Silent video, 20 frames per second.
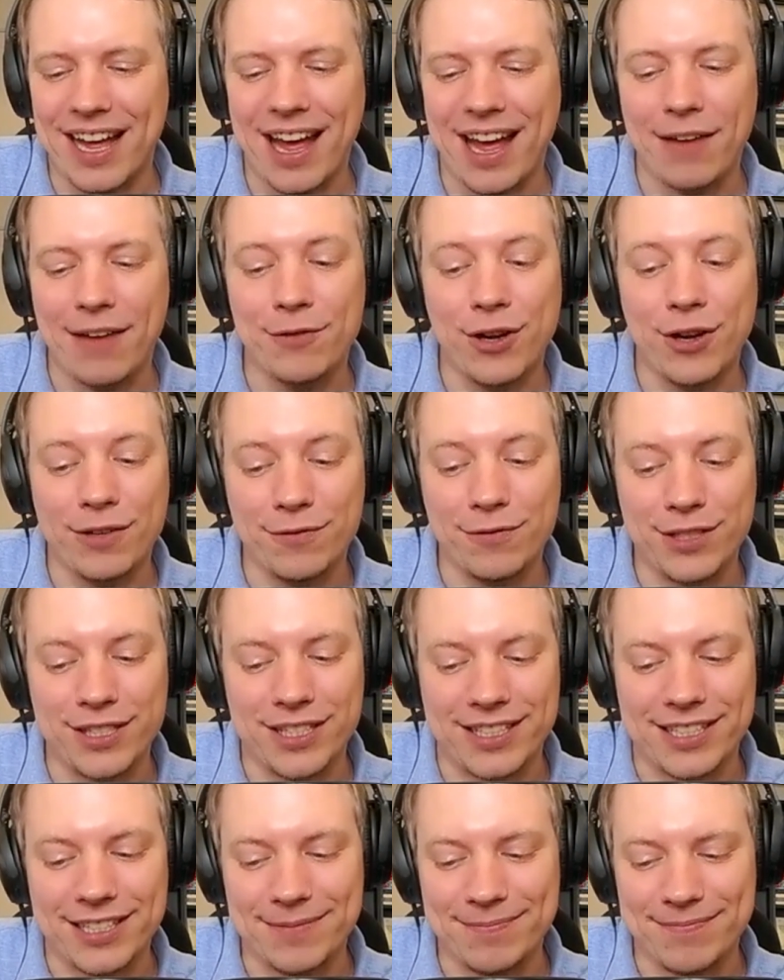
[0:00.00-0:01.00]
Have
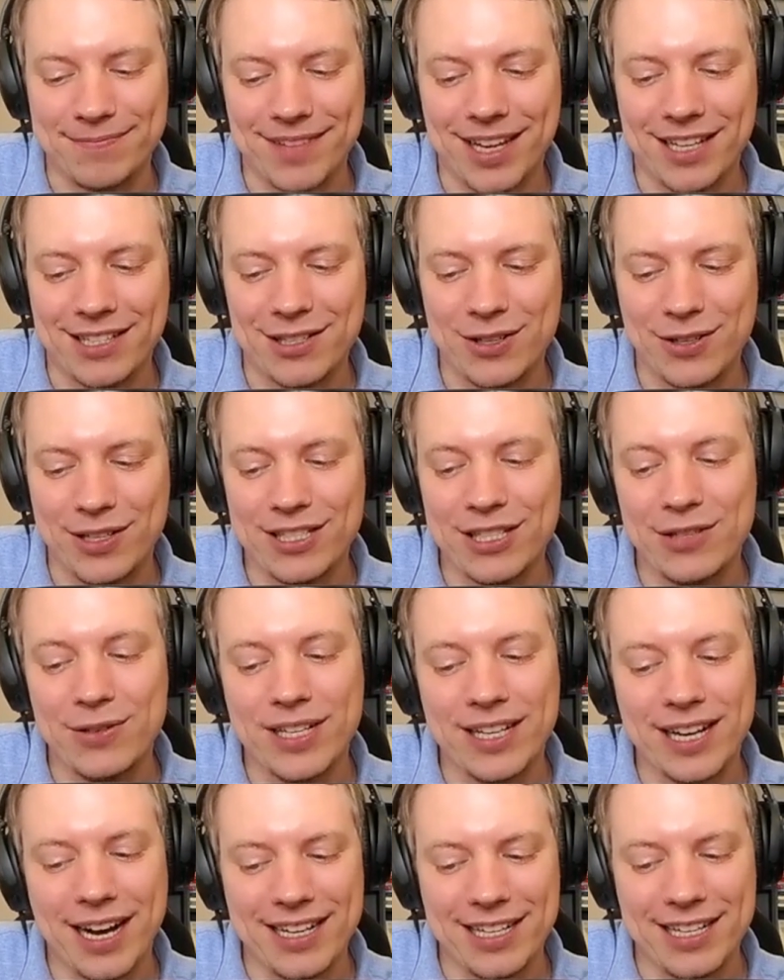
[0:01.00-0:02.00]
confidence. As long as you
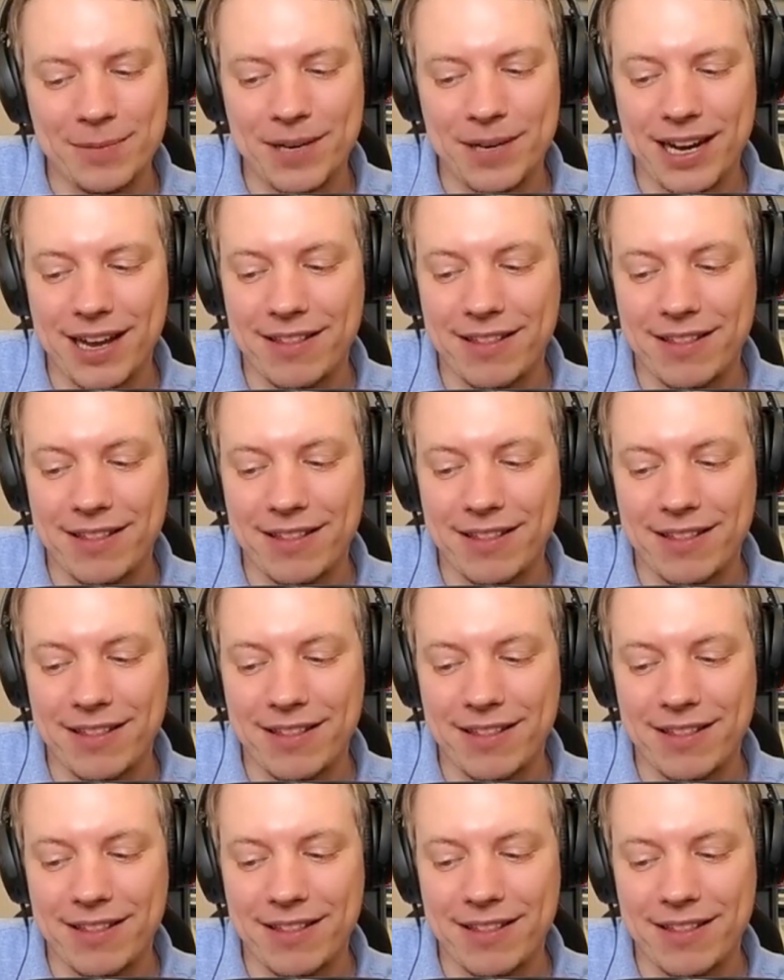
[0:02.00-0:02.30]
are guided by